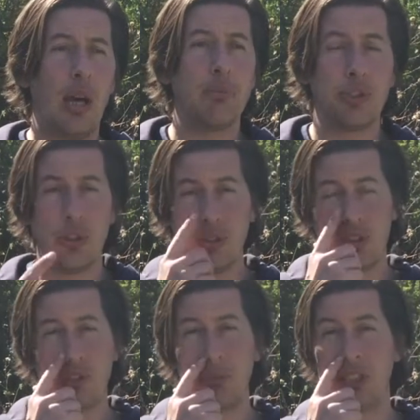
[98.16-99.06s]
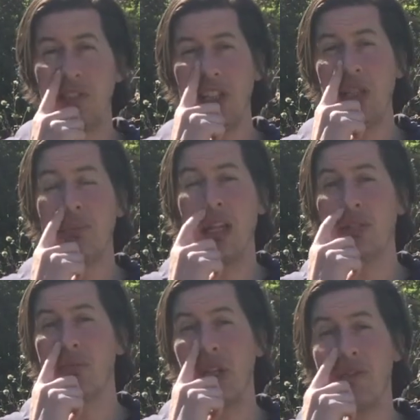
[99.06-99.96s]
Students have specifically
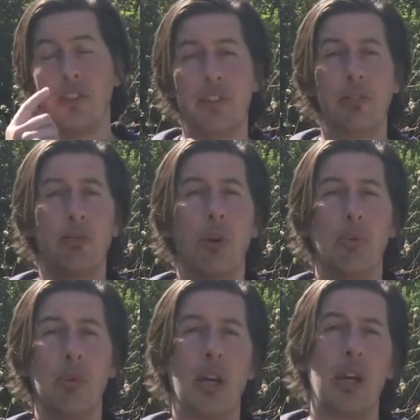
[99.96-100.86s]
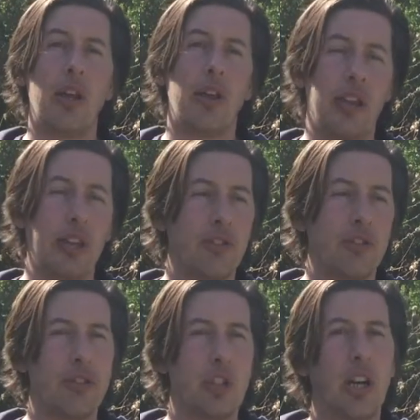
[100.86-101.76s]
benefited from things
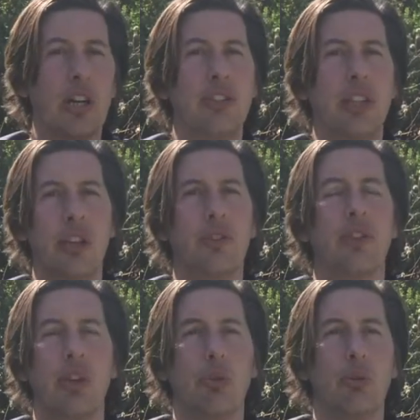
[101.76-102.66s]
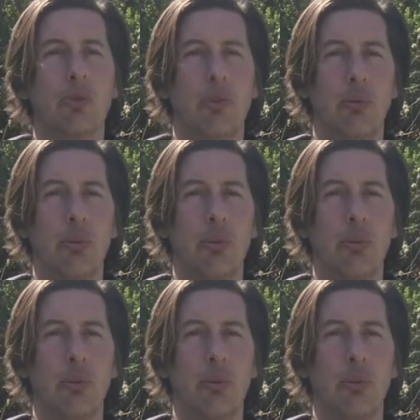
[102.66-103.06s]
such as the IDing skills that have